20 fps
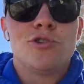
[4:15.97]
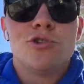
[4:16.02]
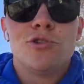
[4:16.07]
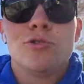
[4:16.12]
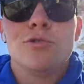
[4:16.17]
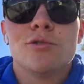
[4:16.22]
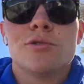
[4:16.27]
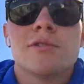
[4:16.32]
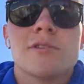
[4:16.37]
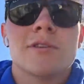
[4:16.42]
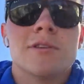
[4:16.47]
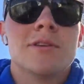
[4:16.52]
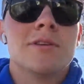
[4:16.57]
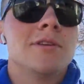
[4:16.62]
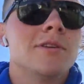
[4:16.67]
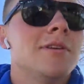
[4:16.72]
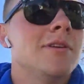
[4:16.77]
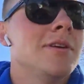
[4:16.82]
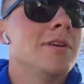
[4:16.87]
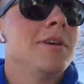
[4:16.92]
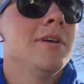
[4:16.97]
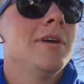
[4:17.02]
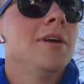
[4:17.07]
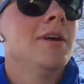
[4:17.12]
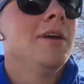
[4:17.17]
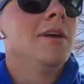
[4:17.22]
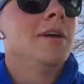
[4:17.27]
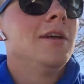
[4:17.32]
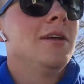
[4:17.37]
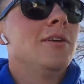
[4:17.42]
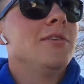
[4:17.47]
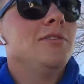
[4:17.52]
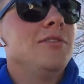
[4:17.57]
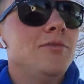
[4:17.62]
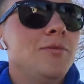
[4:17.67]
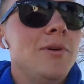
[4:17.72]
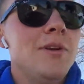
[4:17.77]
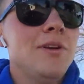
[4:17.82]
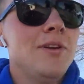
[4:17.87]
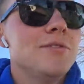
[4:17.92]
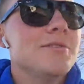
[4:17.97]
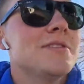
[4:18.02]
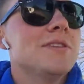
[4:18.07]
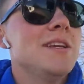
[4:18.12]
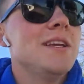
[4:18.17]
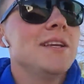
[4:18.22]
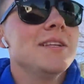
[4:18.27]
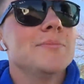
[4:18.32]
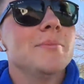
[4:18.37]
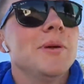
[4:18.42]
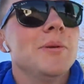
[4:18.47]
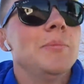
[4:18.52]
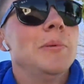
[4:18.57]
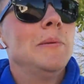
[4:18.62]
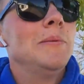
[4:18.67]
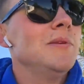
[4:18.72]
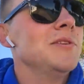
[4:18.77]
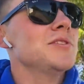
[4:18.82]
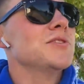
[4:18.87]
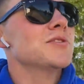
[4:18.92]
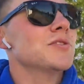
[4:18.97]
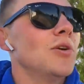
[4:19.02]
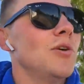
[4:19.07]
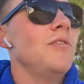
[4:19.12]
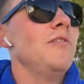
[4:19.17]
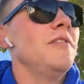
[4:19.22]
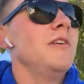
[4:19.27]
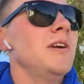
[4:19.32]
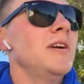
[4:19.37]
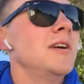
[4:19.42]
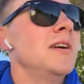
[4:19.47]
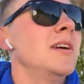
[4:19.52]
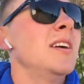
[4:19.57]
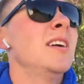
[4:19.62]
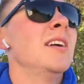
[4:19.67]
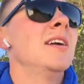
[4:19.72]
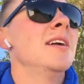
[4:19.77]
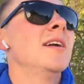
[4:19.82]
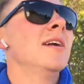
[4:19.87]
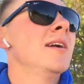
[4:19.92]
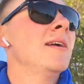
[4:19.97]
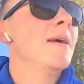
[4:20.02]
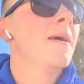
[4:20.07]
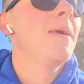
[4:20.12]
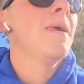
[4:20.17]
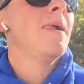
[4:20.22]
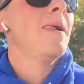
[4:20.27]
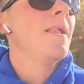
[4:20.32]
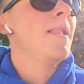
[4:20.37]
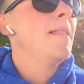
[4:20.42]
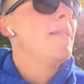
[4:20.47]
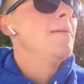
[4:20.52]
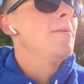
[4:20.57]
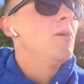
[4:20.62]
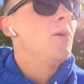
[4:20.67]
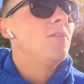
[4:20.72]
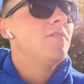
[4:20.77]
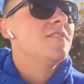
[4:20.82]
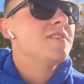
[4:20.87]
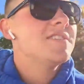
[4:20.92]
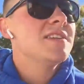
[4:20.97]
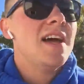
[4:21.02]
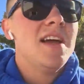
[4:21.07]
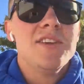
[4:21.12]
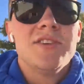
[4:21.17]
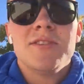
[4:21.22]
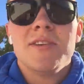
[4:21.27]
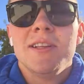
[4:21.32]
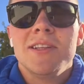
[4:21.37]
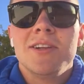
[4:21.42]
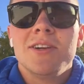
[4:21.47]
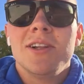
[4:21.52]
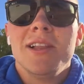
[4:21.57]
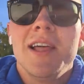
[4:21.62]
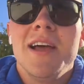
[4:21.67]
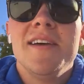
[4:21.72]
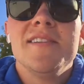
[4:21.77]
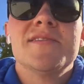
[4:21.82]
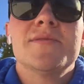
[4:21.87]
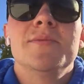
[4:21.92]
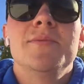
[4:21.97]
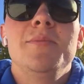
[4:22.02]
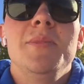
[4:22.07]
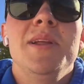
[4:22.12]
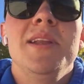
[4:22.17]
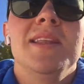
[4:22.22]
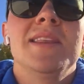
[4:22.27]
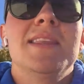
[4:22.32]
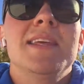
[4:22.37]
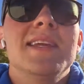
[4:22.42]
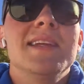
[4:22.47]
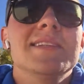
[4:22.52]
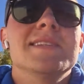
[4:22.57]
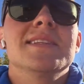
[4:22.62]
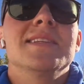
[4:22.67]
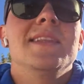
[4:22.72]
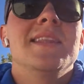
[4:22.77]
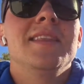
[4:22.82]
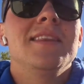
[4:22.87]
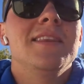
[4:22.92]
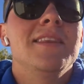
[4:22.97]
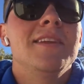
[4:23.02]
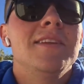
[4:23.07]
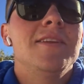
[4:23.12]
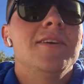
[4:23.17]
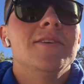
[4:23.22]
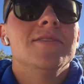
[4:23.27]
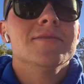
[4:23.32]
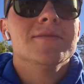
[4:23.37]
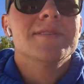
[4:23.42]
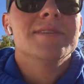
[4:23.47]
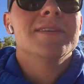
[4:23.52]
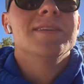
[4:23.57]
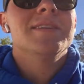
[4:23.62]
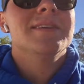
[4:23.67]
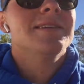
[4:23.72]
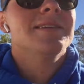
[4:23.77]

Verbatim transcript: juice. It's just one of those things, man. People just over oversaturate their lives with many things and then they don't